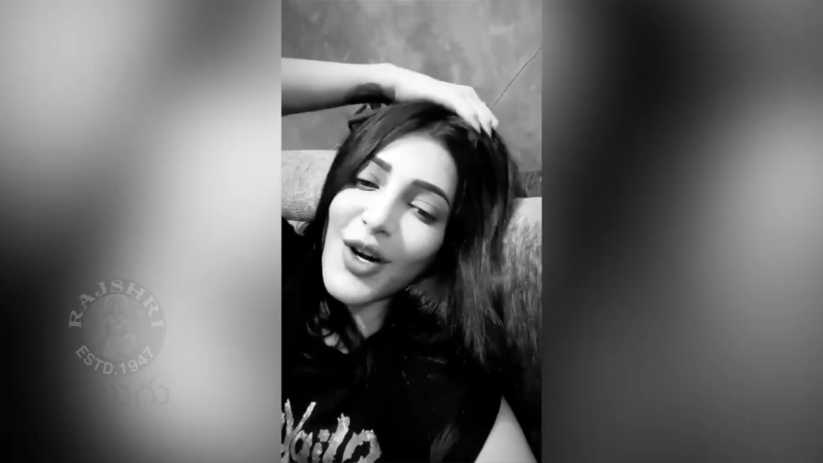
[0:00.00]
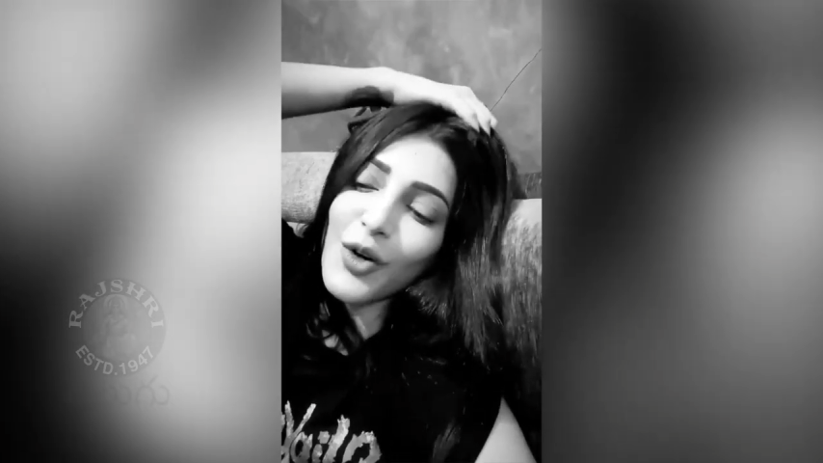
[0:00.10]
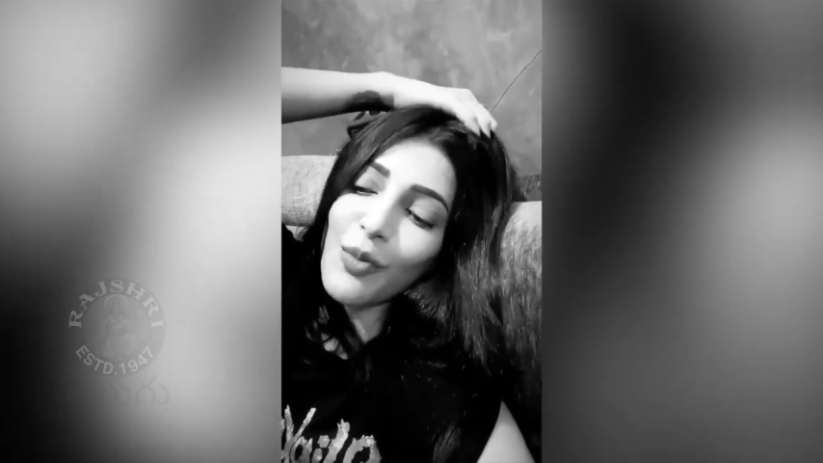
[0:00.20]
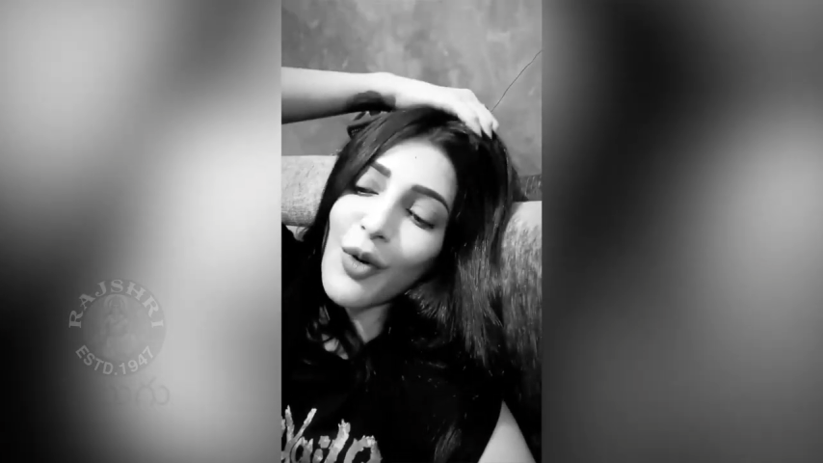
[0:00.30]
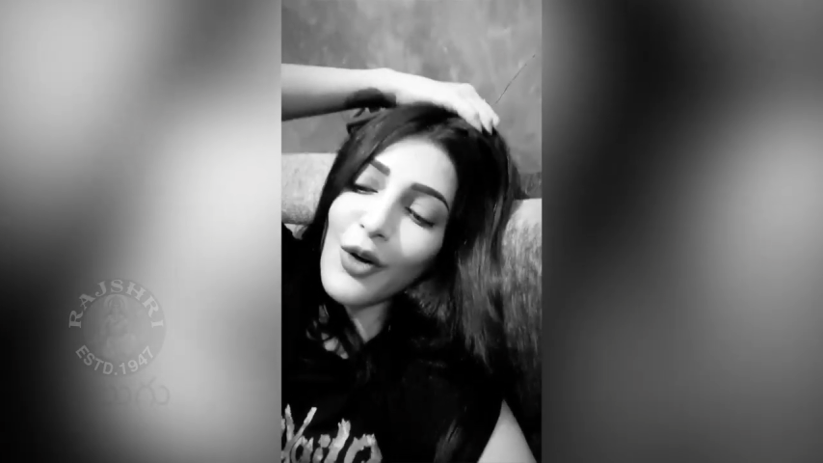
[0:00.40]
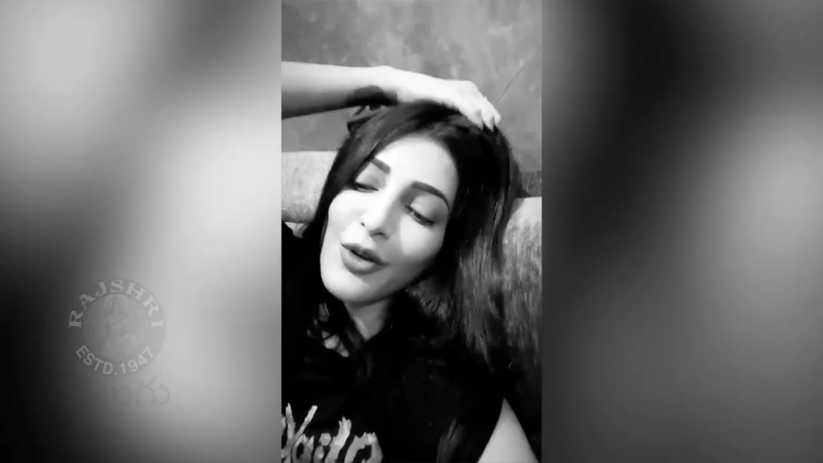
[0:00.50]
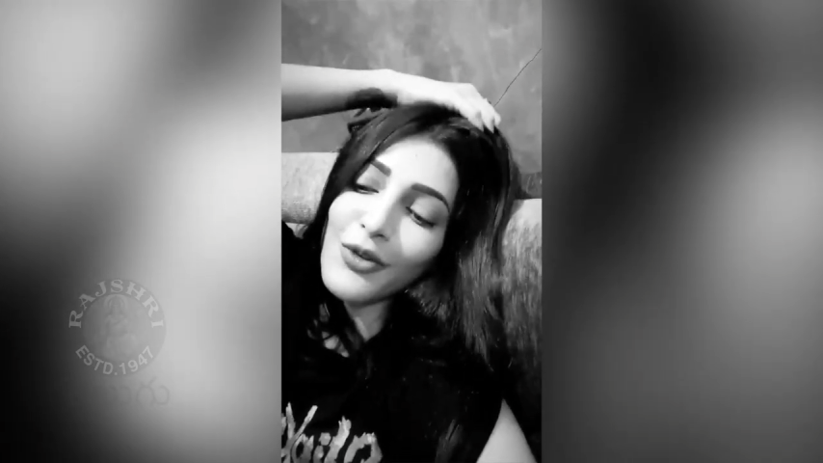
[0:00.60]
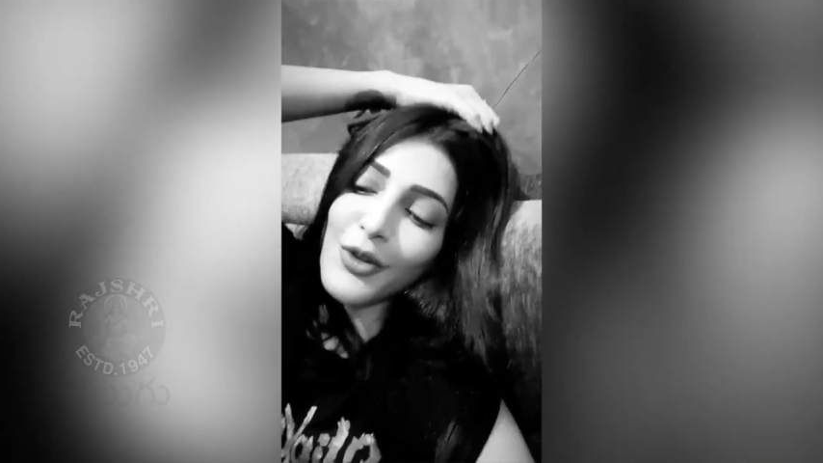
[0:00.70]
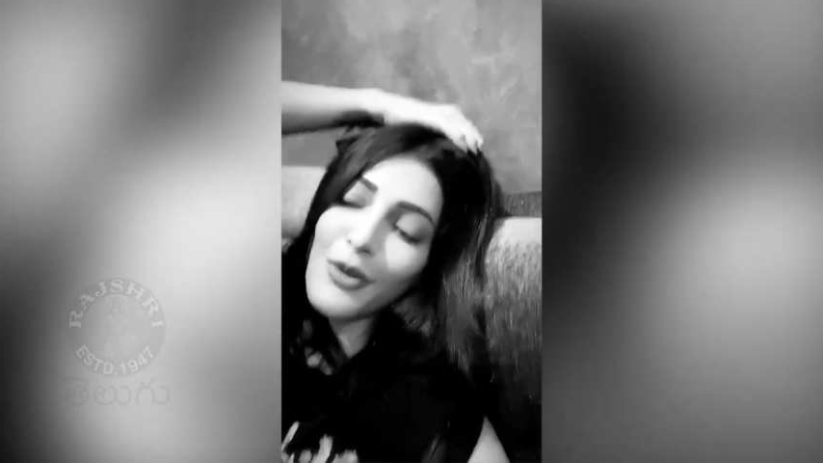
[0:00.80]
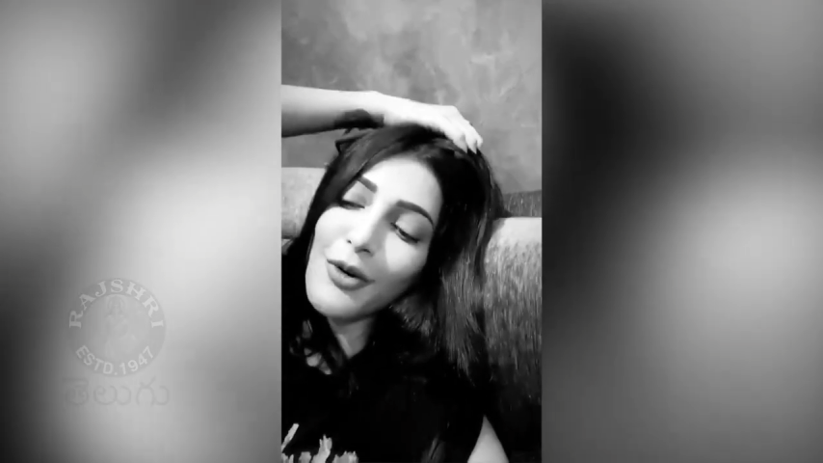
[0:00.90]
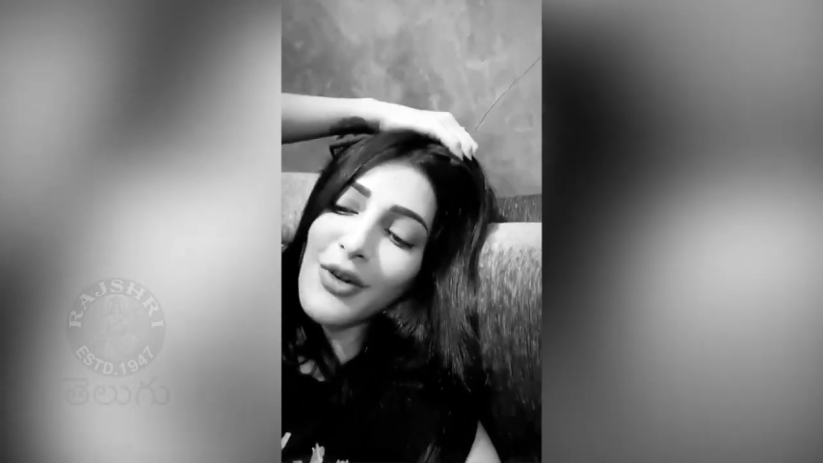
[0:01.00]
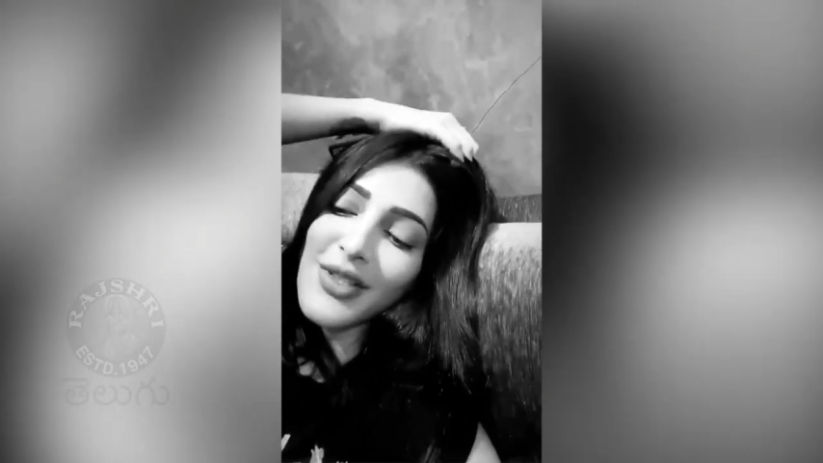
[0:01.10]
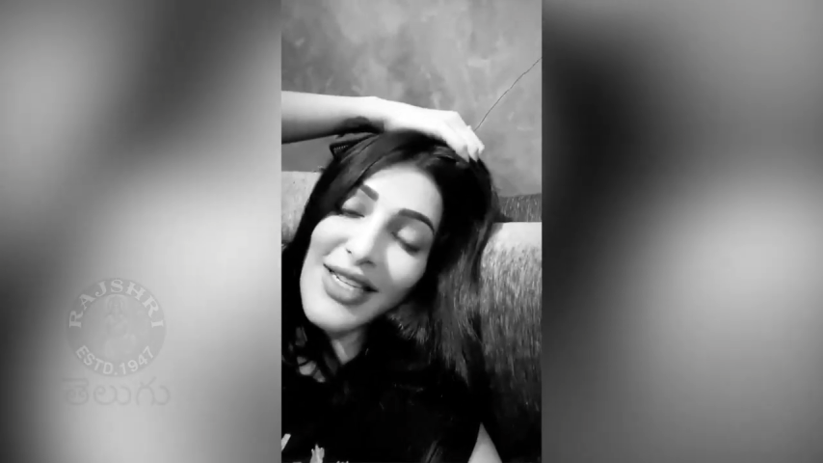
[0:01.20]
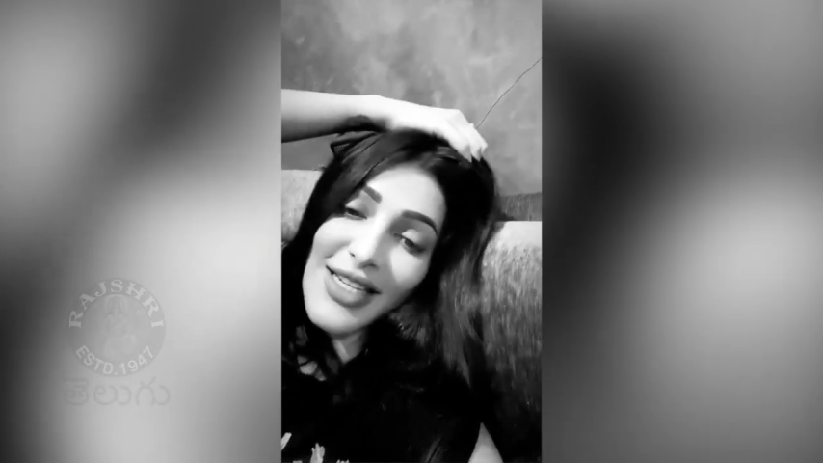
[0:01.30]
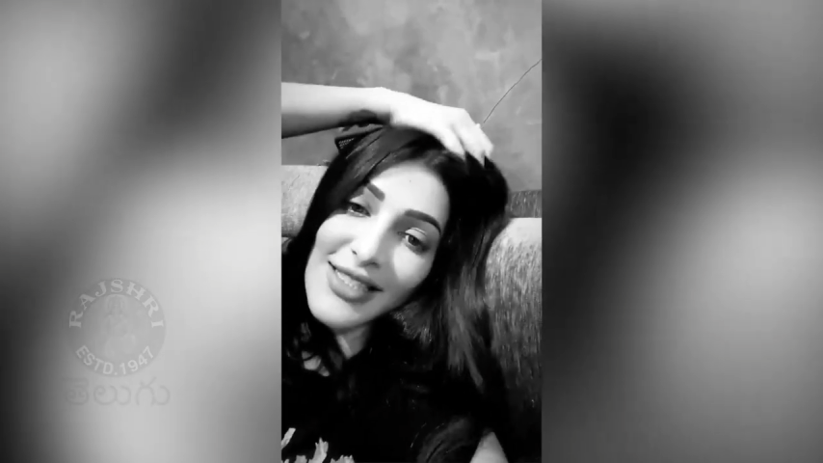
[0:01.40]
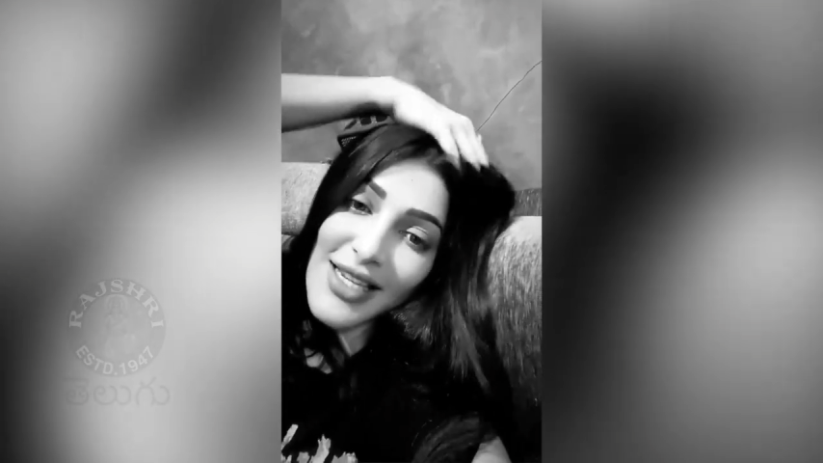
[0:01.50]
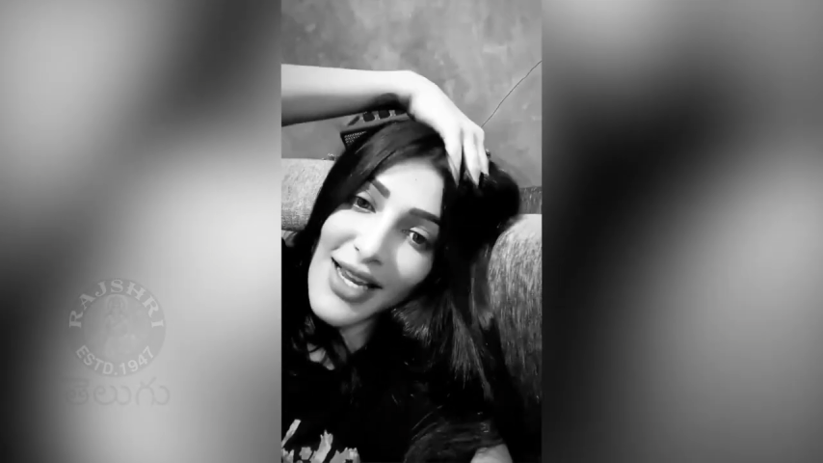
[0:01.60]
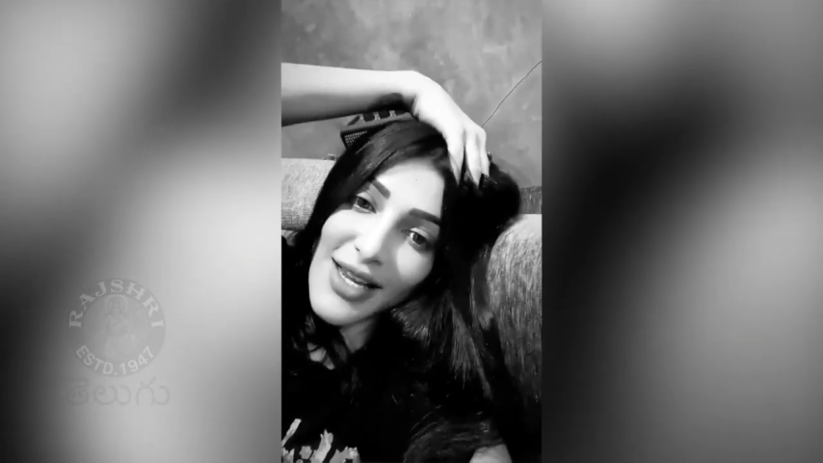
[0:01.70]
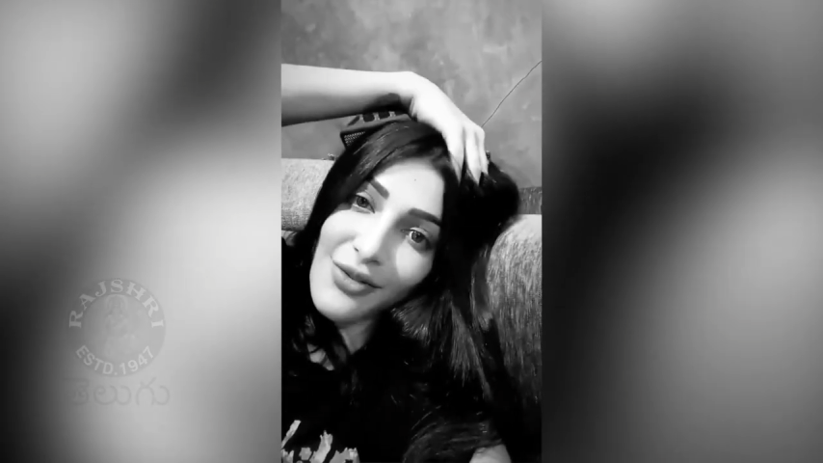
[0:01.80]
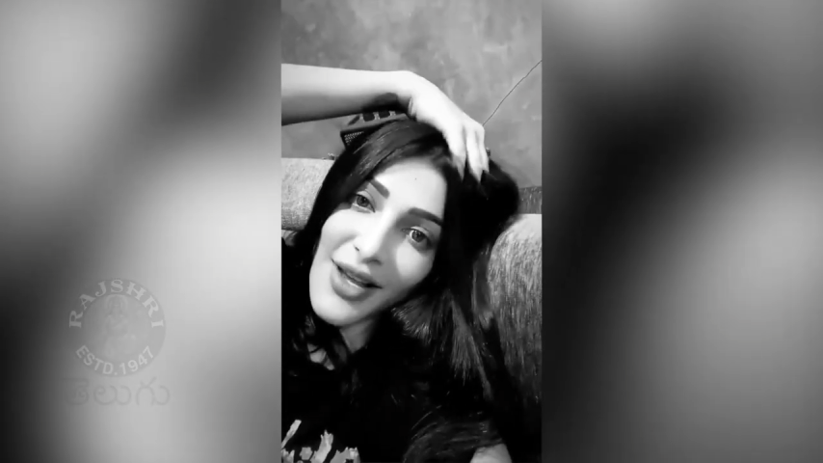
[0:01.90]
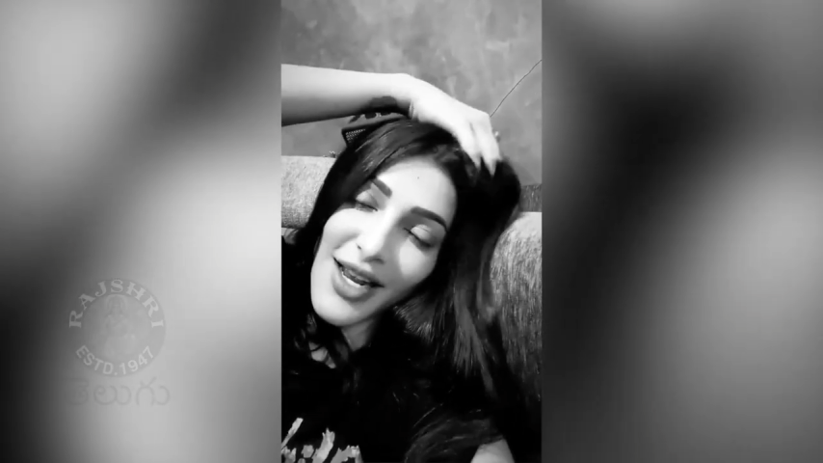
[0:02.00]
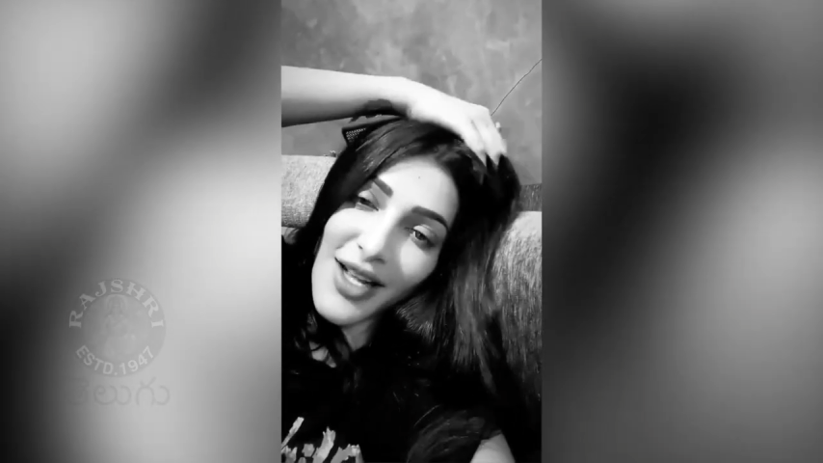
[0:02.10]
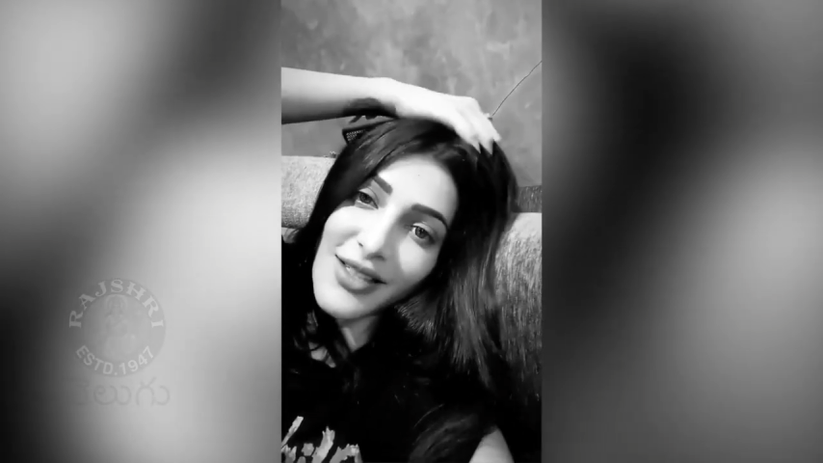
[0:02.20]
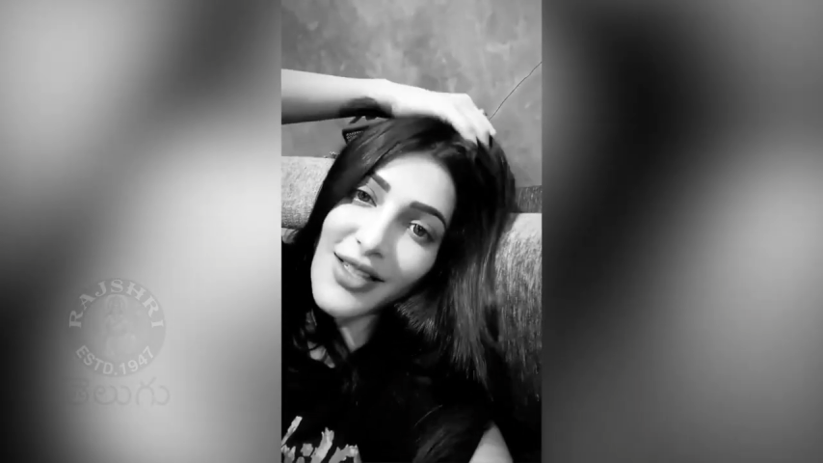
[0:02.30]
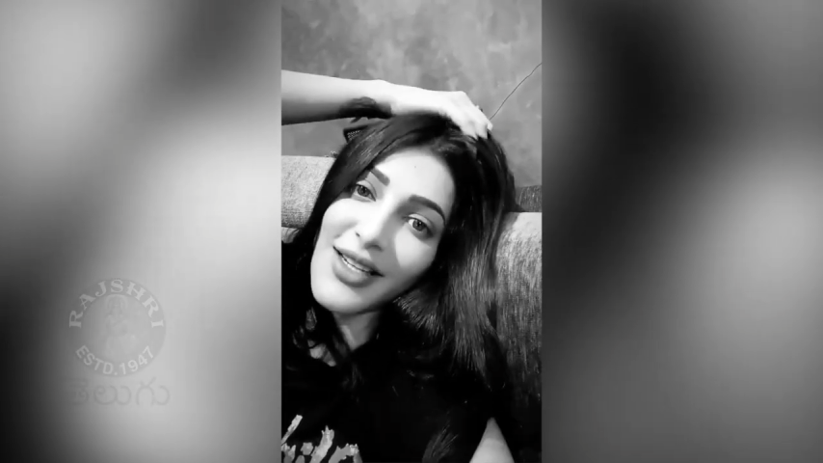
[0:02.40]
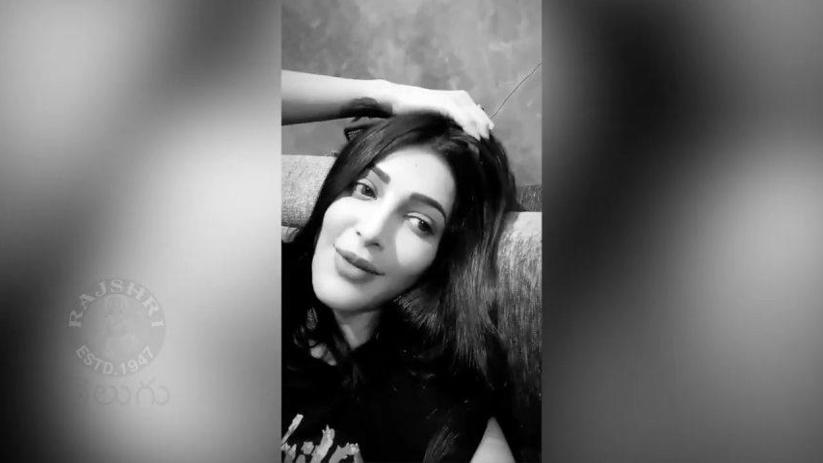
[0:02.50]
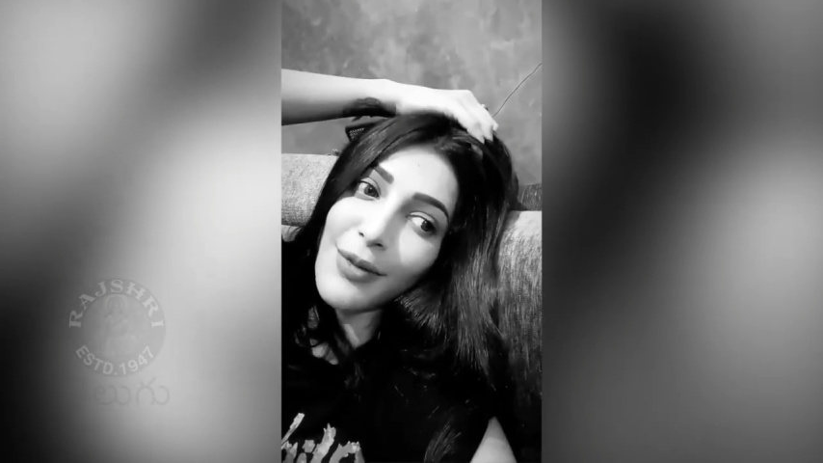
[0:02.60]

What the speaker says: I hope all of you stay safe and healthy,